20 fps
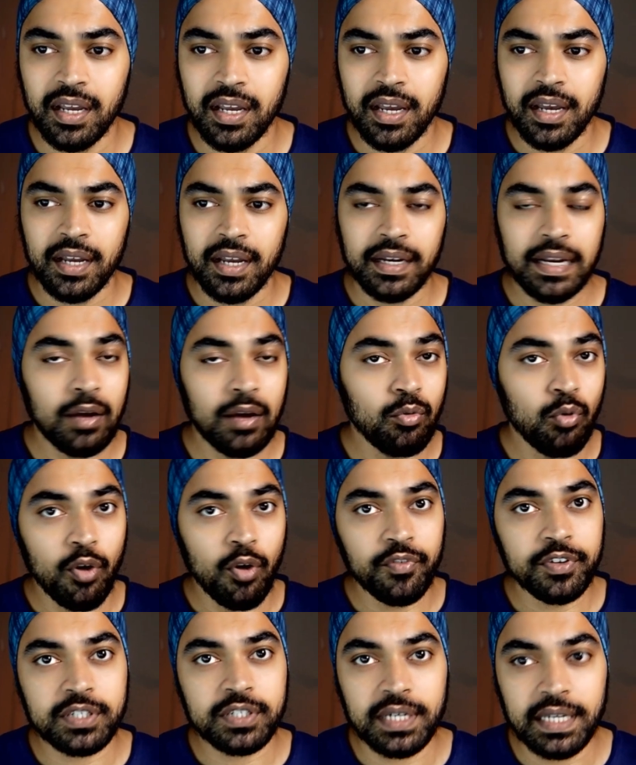Now,
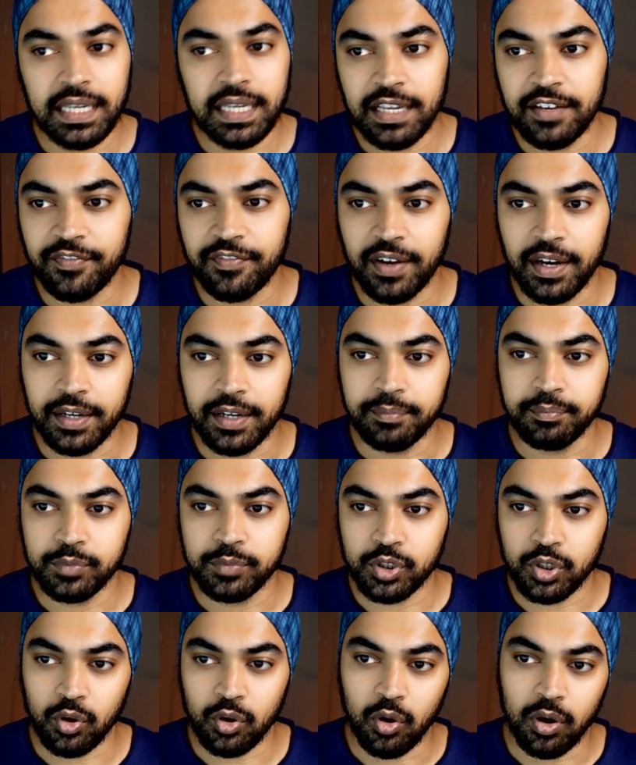obviously, if I
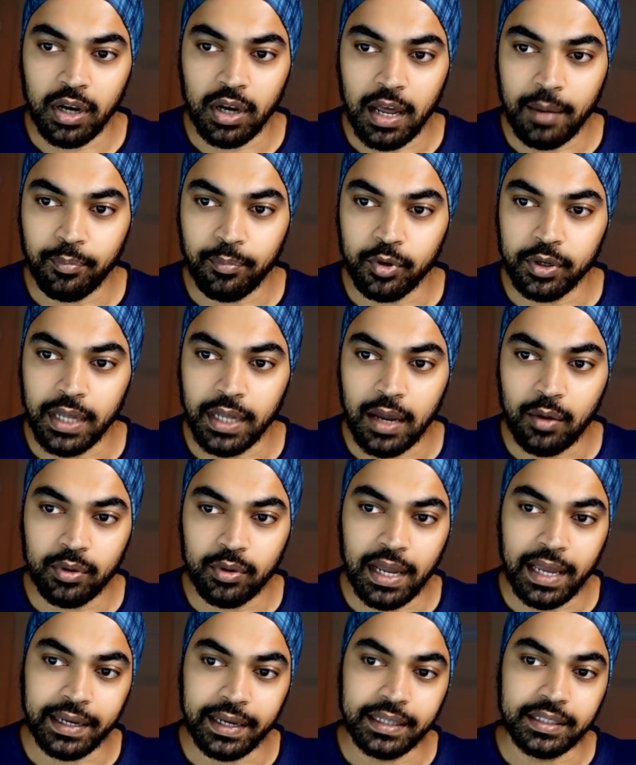scroll up or down,
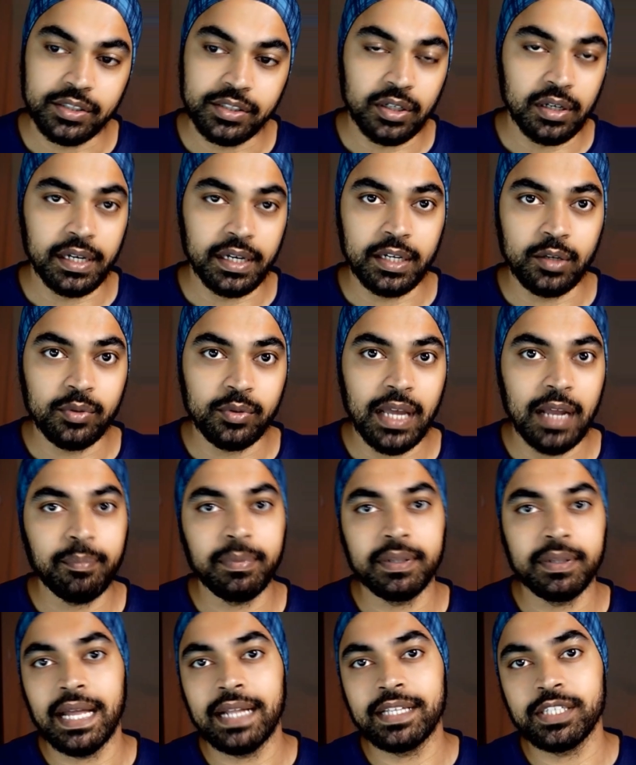I can certainly do that,
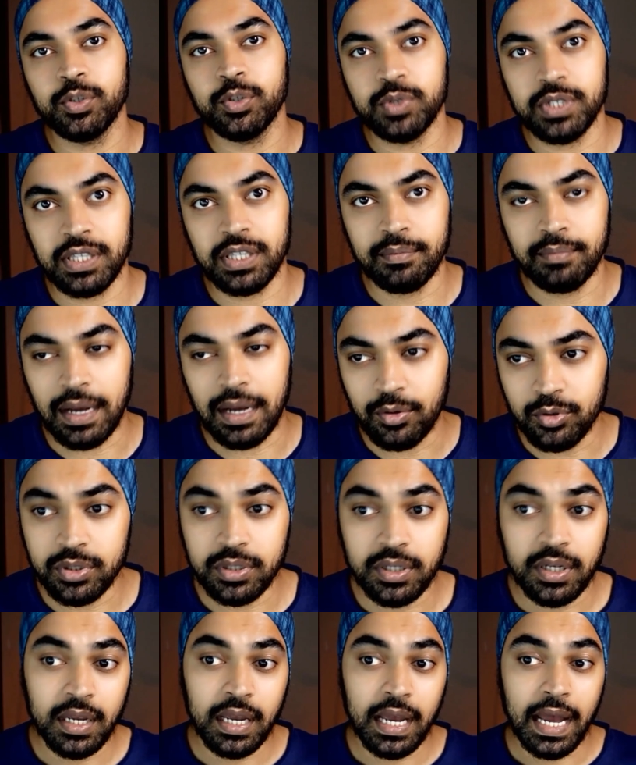but that's using the
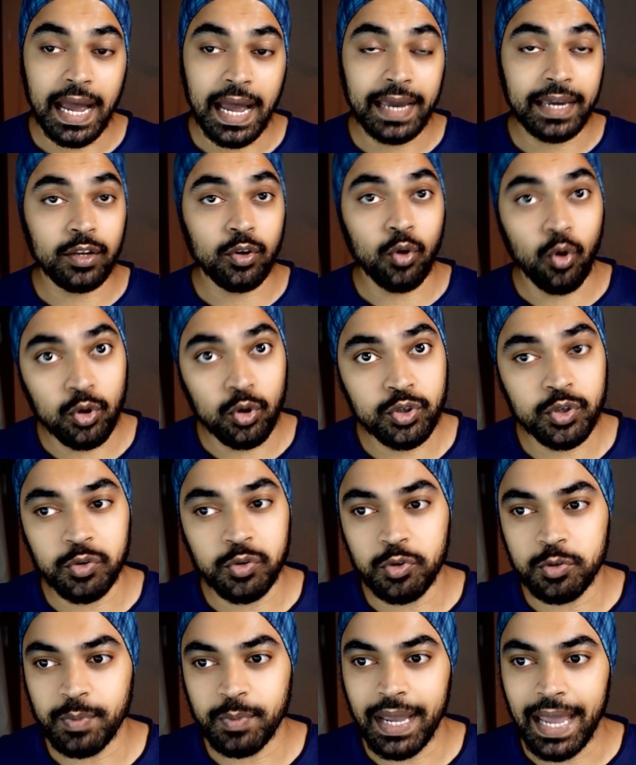mouse. I can also
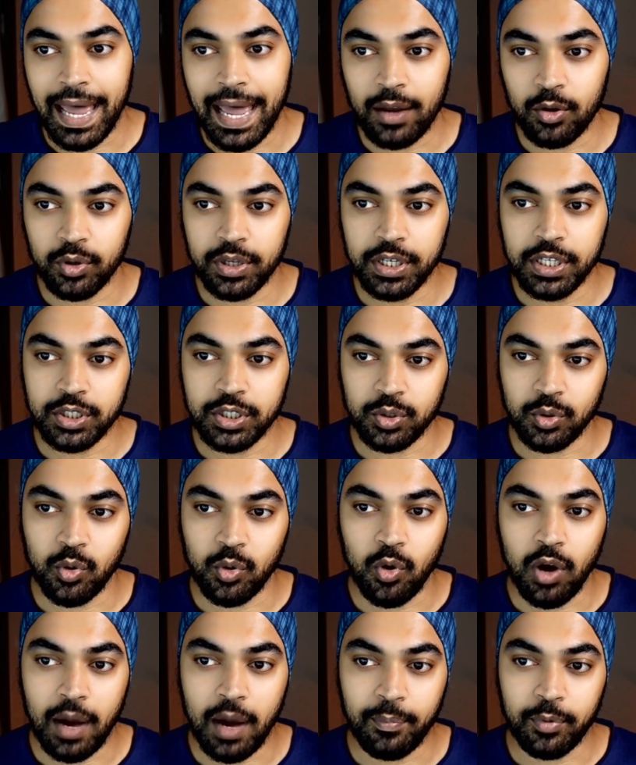use my arrow keys to
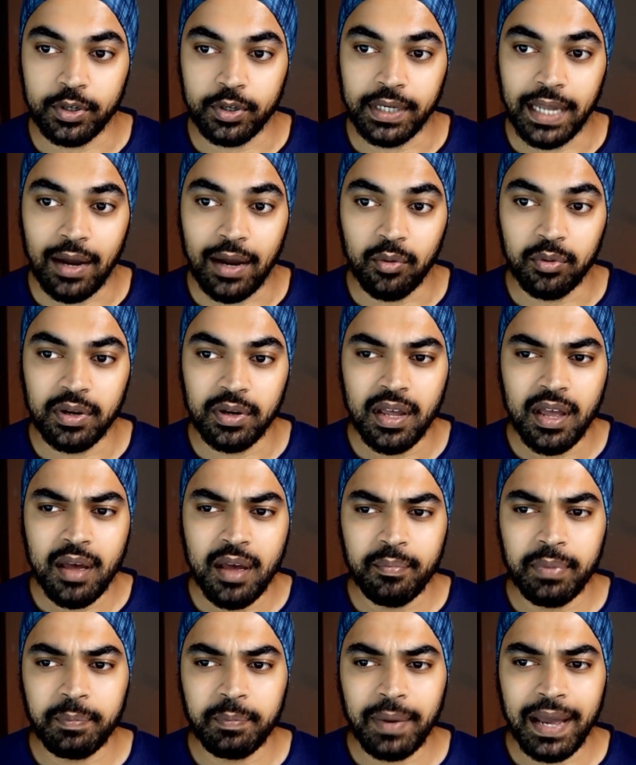go up or down,
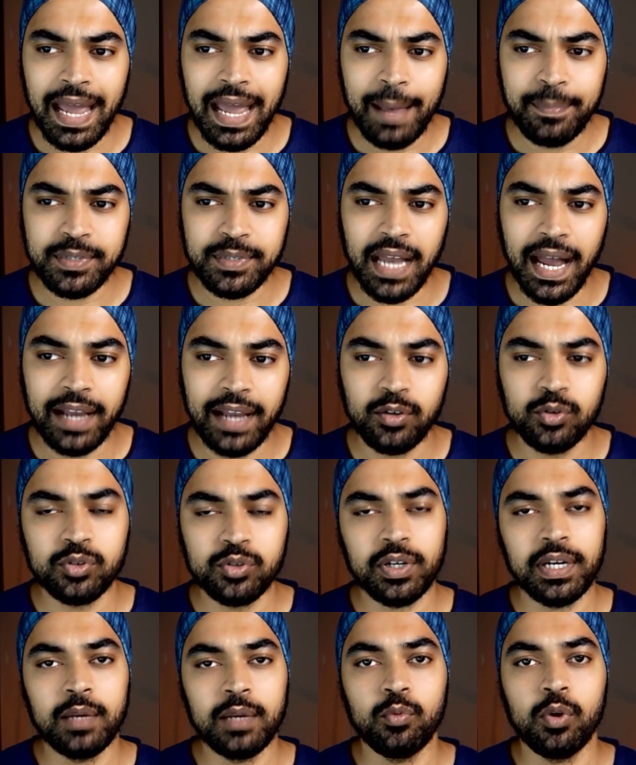but perhaps I don't
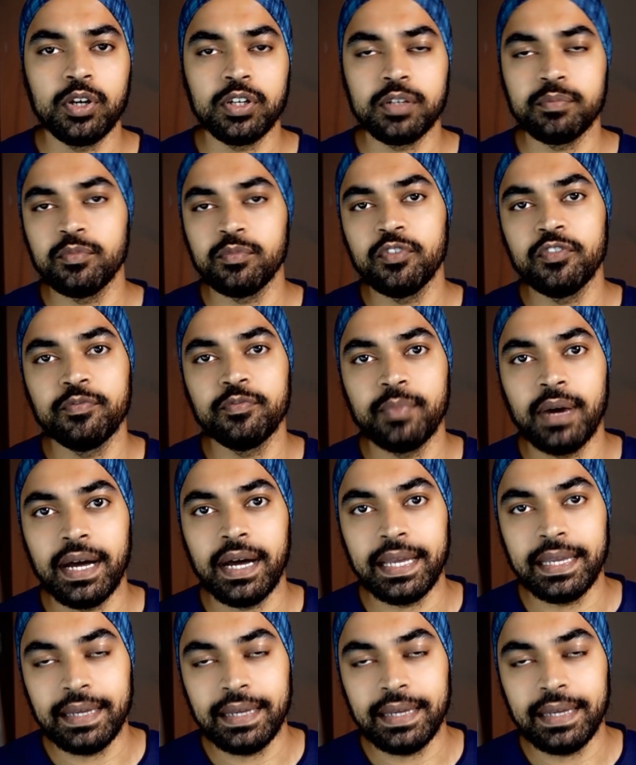really want to move my